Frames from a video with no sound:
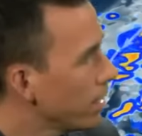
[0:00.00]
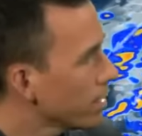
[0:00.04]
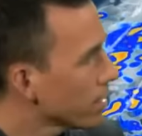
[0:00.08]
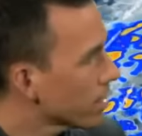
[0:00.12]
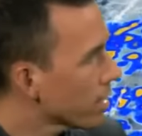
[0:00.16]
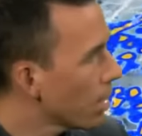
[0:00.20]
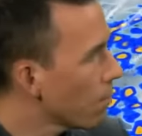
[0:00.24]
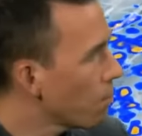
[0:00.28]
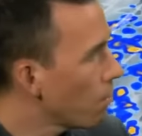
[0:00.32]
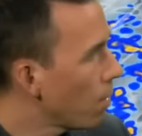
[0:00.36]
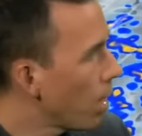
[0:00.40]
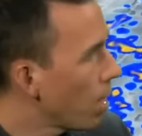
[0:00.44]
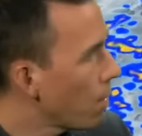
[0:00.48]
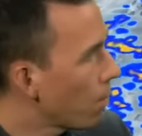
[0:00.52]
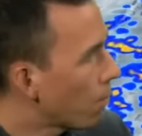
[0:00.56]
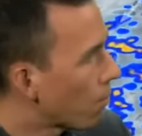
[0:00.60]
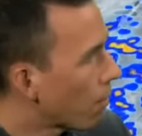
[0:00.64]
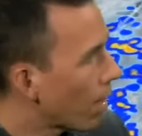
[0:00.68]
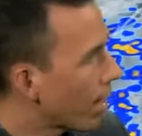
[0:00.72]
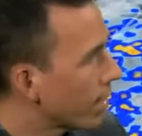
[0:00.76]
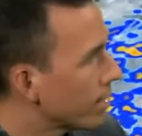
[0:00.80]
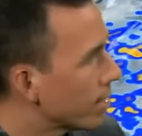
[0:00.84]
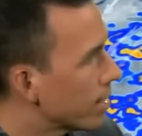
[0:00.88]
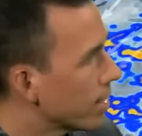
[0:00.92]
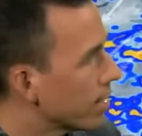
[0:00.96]
Some
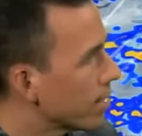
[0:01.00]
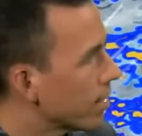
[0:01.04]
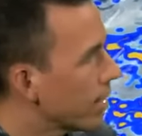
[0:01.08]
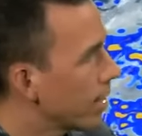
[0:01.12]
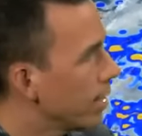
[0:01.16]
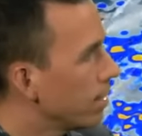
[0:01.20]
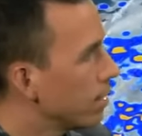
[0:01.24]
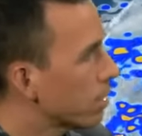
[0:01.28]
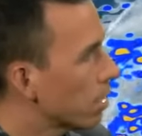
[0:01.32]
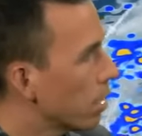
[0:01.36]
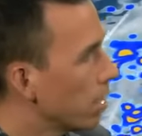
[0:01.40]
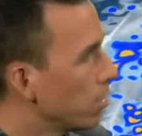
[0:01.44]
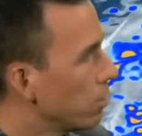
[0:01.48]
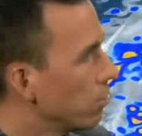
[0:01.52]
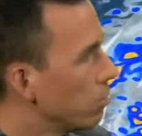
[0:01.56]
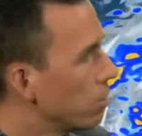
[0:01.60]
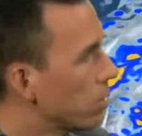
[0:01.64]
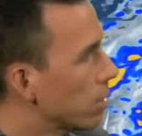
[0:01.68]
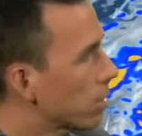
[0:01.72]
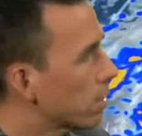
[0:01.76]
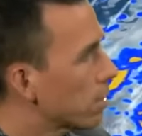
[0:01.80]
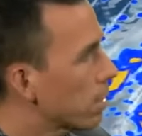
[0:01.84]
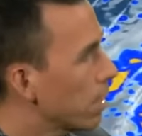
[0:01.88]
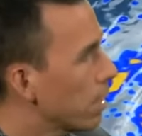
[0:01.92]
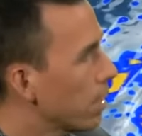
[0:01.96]
brighter
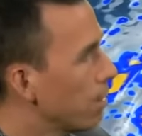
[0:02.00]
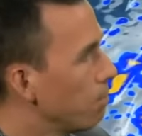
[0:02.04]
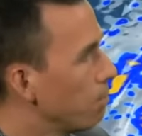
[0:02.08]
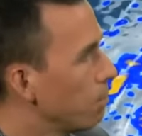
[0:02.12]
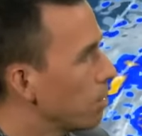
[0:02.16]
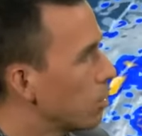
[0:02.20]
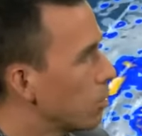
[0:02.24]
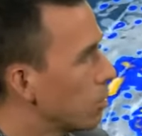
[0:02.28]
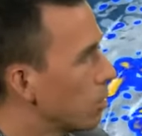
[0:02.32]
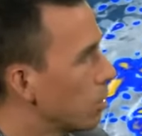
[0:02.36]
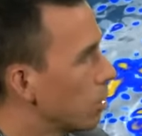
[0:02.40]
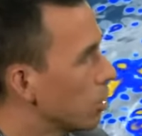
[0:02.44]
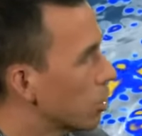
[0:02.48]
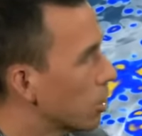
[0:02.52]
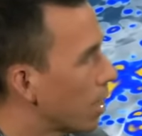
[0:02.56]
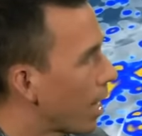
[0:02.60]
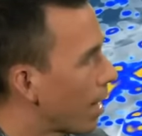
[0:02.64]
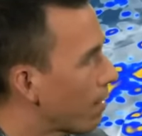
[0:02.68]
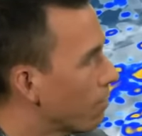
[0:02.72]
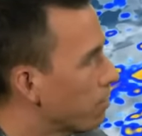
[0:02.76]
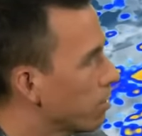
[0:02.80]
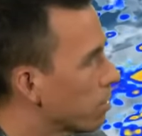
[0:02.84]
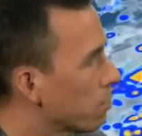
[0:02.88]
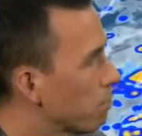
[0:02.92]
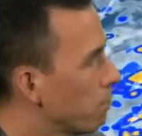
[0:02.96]
interludes in between the
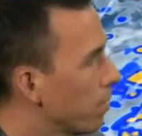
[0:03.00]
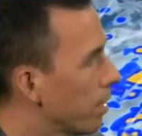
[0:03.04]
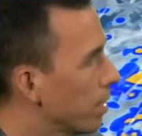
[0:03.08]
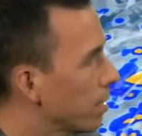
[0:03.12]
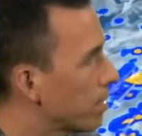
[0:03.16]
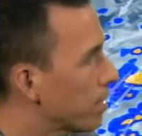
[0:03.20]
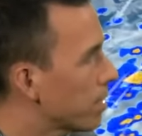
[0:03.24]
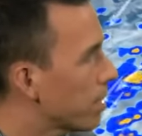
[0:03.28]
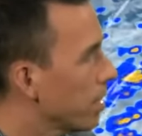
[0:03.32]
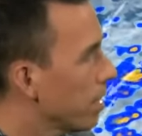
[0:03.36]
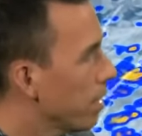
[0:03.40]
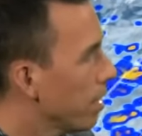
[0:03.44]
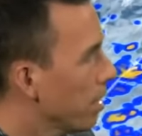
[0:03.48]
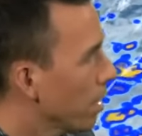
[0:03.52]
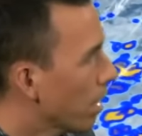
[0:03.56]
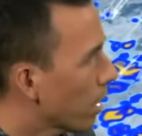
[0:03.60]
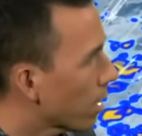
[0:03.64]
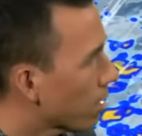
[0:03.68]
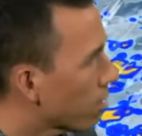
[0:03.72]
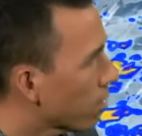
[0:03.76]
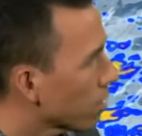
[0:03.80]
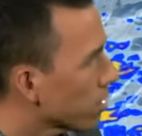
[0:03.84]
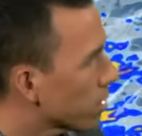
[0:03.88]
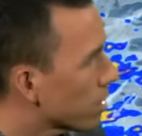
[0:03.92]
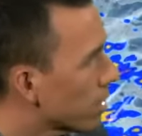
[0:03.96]
showers, but
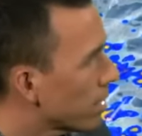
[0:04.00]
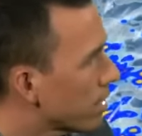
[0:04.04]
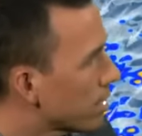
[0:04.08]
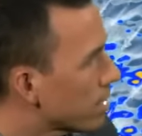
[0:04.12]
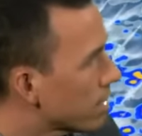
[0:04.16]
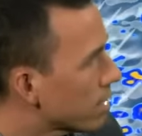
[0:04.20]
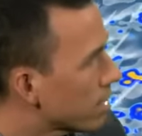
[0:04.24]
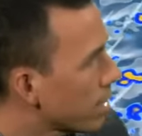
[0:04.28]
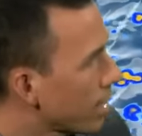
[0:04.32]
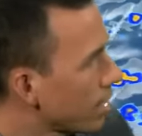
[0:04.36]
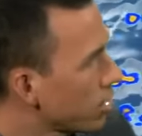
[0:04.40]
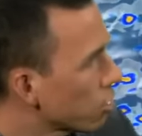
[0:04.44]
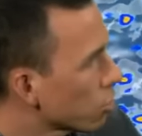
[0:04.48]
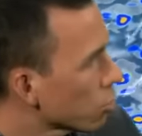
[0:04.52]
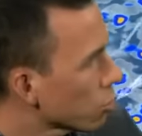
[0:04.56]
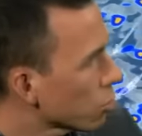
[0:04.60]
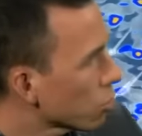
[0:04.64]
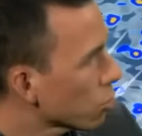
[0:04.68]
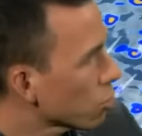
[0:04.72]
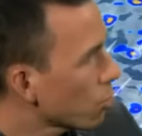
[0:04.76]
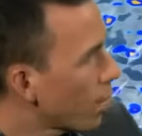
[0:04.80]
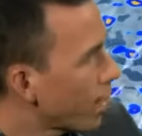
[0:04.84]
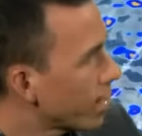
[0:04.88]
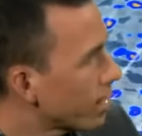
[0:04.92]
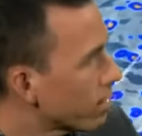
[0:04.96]
across this central
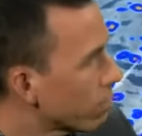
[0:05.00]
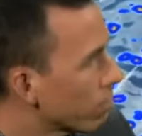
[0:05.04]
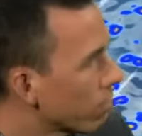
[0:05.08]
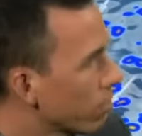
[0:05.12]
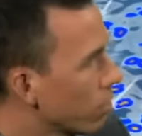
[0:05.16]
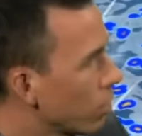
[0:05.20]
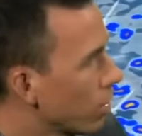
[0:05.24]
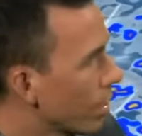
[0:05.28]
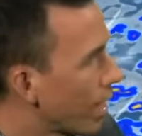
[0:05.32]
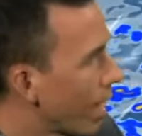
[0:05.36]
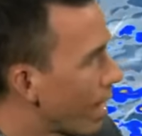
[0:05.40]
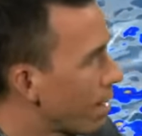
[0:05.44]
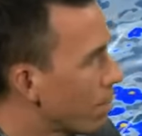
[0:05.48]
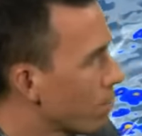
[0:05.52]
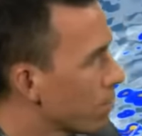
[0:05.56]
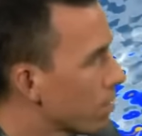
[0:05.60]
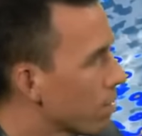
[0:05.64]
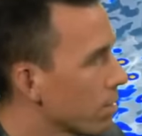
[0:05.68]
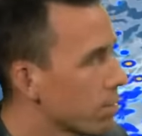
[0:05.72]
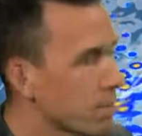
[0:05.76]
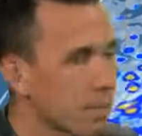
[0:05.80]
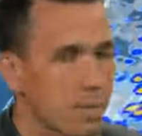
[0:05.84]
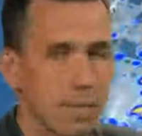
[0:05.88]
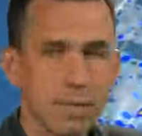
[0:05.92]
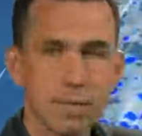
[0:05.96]
swathe of the UK,
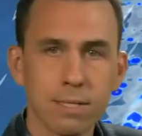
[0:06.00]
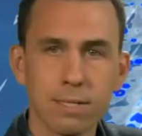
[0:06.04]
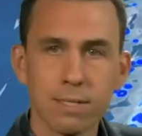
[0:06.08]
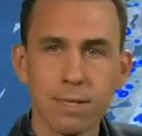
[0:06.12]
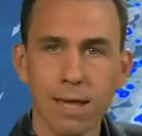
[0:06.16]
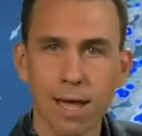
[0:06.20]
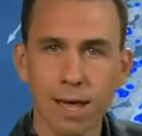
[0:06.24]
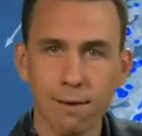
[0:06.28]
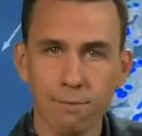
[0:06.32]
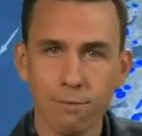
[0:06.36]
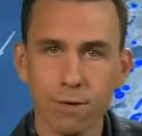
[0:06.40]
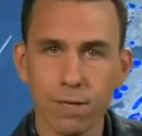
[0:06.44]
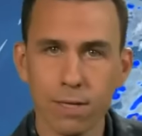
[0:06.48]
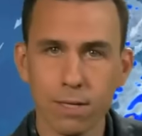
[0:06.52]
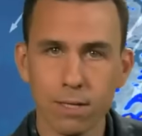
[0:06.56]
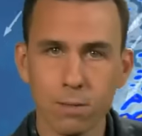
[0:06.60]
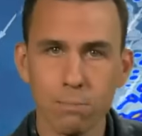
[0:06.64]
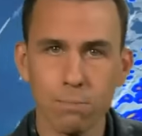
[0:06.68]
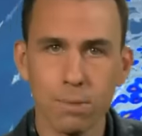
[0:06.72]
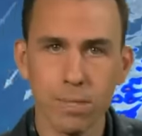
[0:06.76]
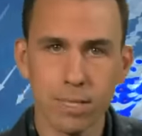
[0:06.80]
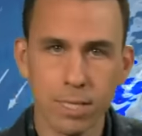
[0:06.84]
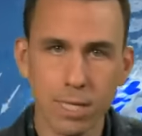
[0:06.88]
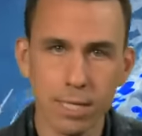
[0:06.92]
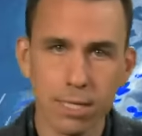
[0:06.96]
there's this heavy and
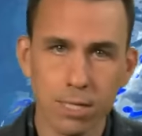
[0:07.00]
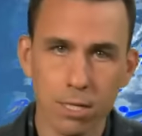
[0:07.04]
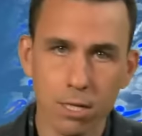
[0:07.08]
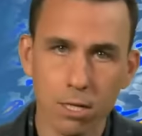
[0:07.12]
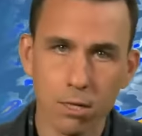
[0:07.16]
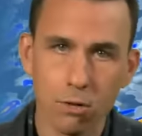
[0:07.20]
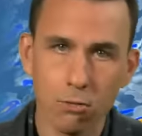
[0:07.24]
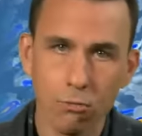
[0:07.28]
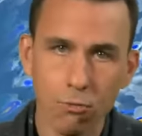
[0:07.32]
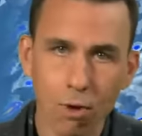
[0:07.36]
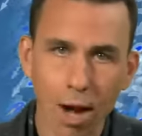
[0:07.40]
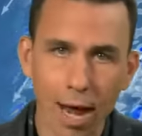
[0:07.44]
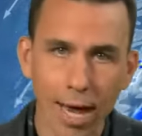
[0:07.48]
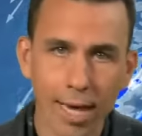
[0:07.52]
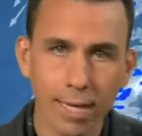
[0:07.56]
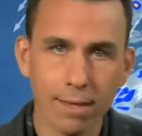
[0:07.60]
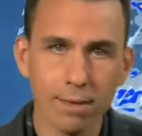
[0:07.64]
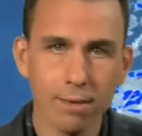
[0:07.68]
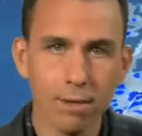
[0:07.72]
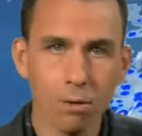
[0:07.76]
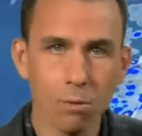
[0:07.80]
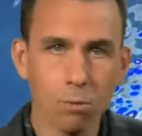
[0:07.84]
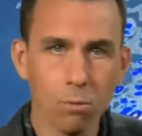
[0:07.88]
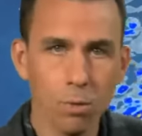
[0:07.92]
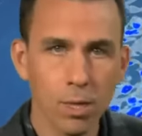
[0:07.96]
persistent
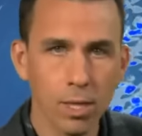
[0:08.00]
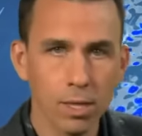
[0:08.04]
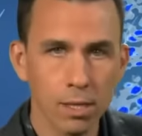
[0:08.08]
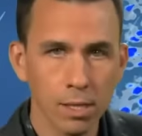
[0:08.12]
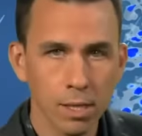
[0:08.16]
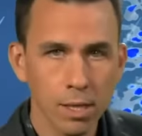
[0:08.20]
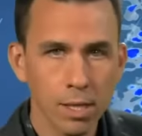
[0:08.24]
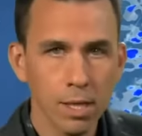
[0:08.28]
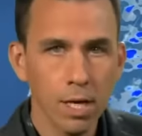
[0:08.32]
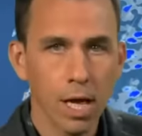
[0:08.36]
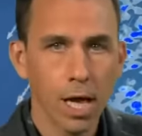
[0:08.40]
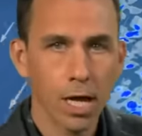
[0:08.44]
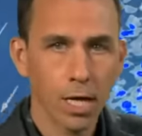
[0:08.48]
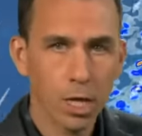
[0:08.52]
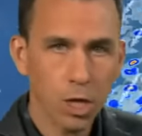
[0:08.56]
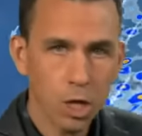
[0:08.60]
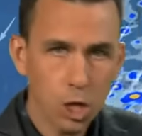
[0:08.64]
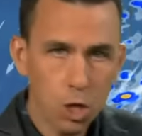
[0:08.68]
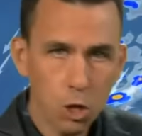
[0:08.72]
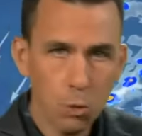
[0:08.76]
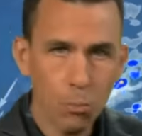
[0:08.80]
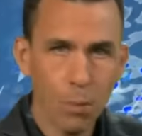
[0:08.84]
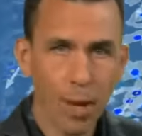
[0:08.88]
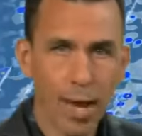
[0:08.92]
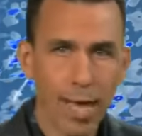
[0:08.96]
rain that will
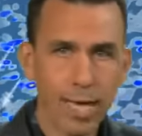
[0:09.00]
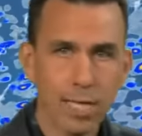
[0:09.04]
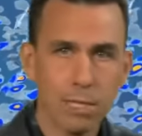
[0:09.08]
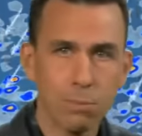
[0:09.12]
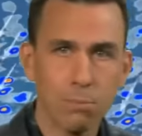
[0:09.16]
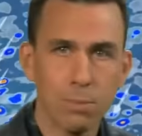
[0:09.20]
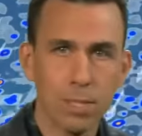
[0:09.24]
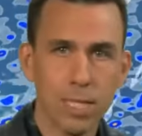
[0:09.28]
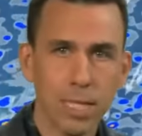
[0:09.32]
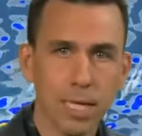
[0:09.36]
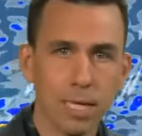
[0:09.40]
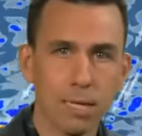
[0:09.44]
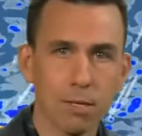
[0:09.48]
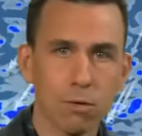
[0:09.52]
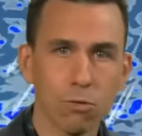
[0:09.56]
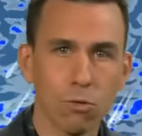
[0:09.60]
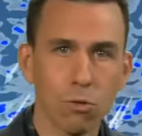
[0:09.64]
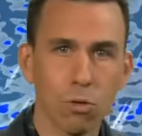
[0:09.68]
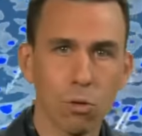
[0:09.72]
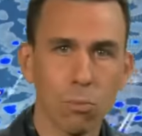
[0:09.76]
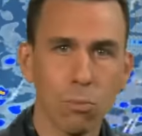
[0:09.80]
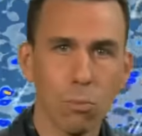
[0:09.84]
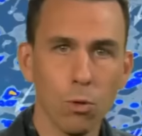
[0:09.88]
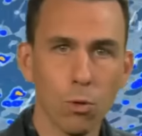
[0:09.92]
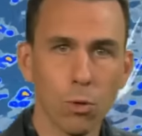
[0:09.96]
accumulate, particularly
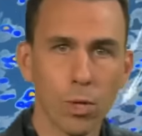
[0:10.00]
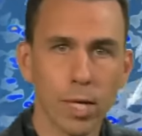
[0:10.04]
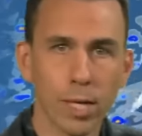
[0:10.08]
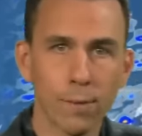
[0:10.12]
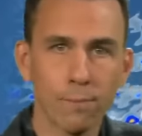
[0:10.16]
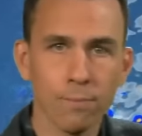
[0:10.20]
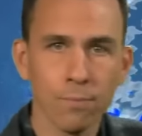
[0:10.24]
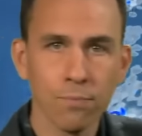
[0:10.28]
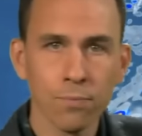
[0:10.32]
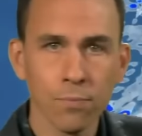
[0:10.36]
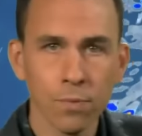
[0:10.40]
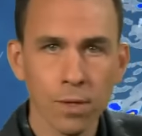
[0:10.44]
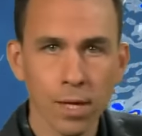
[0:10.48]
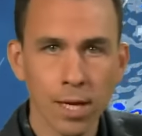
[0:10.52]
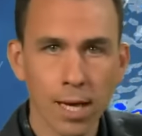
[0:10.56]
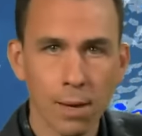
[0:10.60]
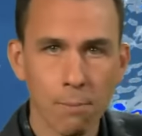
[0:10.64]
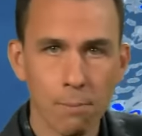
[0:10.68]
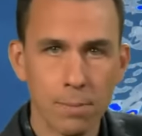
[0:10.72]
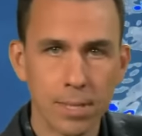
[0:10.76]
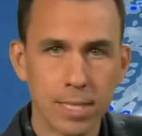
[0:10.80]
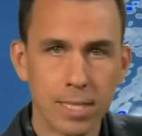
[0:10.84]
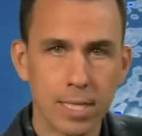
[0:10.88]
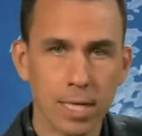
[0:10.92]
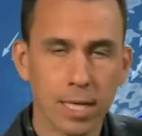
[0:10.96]
through the morning,
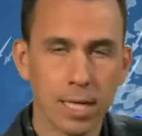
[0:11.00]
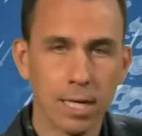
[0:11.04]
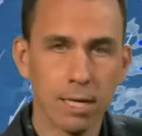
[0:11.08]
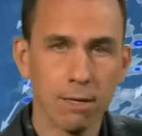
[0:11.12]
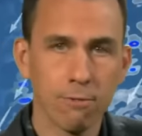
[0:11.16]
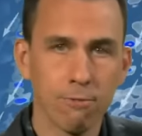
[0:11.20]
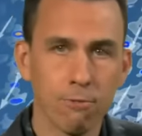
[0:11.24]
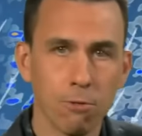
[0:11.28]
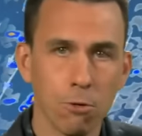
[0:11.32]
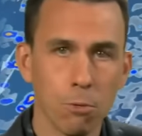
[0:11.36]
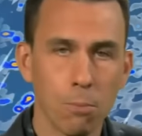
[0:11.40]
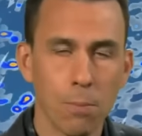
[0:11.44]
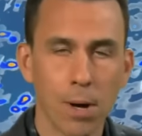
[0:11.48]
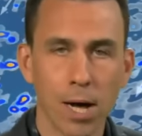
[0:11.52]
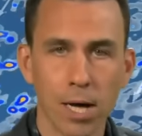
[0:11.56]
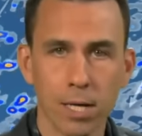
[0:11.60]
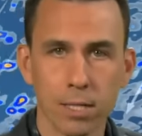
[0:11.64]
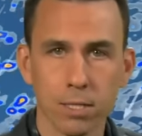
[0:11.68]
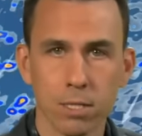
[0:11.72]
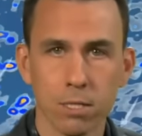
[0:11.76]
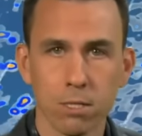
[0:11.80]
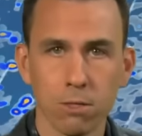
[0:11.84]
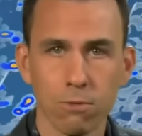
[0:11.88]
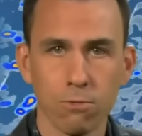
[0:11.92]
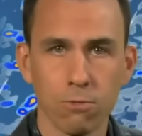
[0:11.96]
and particularly for
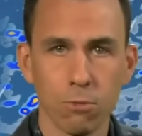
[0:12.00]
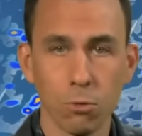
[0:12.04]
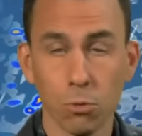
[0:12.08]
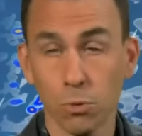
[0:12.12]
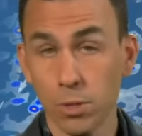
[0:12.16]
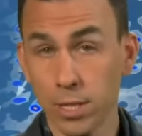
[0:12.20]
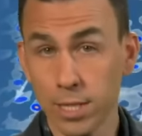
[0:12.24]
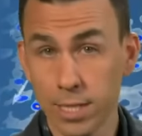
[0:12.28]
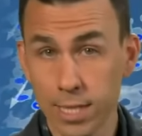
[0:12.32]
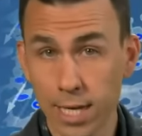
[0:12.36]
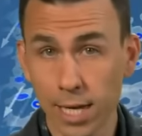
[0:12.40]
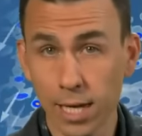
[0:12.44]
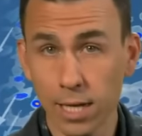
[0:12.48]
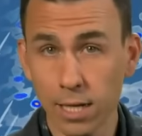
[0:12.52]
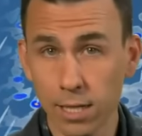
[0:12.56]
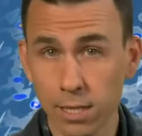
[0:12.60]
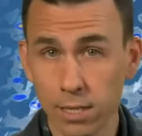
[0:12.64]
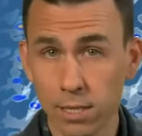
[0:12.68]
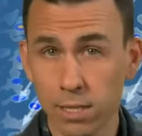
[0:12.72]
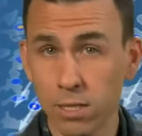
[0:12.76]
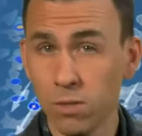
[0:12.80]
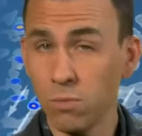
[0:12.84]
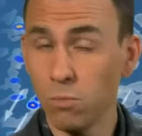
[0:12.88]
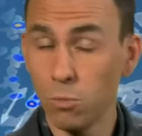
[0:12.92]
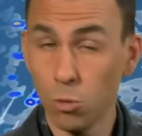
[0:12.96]
parts of northeast
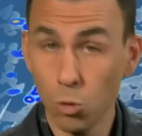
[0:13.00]
England.